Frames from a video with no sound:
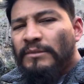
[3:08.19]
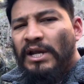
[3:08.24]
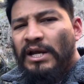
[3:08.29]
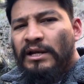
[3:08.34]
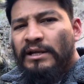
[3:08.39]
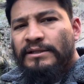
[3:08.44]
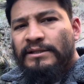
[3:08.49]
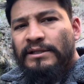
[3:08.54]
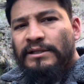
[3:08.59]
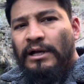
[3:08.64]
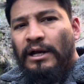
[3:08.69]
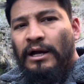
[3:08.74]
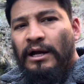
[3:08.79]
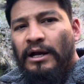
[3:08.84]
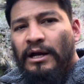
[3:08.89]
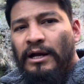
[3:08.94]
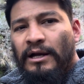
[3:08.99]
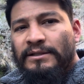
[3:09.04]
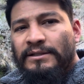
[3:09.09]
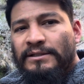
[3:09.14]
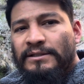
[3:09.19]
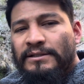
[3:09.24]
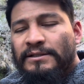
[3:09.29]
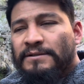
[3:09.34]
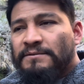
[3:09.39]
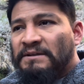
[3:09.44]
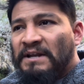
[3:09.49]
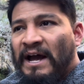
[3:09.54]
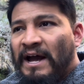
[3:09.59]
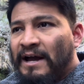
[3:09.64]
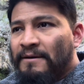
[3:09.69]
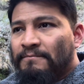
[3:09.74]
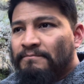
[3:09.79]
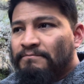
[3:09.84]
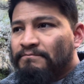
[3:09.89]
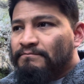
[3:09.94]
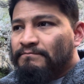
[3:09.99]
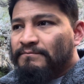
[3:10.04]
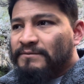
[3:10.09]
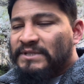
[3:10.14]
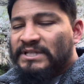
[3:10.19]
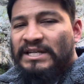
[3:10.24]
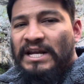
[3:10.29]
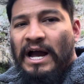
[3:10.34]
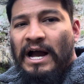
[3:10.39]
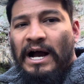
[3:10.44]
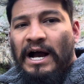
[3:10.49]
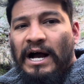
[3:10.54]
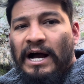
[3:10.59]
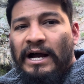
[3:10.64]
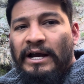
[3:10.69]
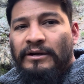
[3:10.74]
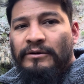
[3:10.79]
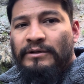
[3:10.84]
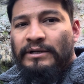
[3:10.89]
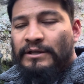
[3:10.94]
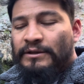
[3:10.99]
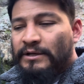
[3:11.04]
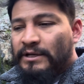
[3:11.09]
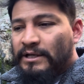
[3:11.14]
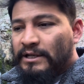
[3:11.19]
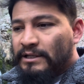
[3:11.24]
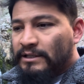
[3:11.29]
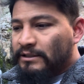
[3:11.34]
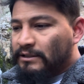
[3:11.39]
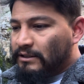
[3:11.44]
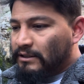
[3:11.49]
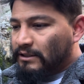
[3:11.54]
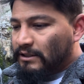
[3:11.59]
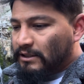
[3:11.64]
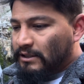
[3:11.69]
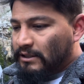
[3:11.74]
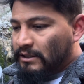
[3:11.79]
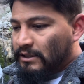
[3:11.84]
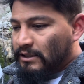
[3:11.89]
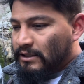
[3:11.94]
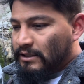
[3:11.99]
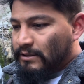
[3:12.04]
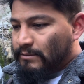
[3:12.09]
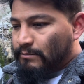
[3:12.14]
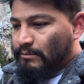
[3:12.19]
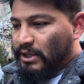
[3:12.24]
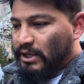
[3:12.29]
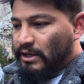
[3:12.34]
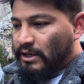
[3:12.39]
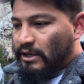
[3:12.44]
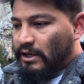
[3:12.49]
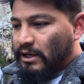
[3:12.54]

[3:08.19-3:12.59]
It's not high or anything, but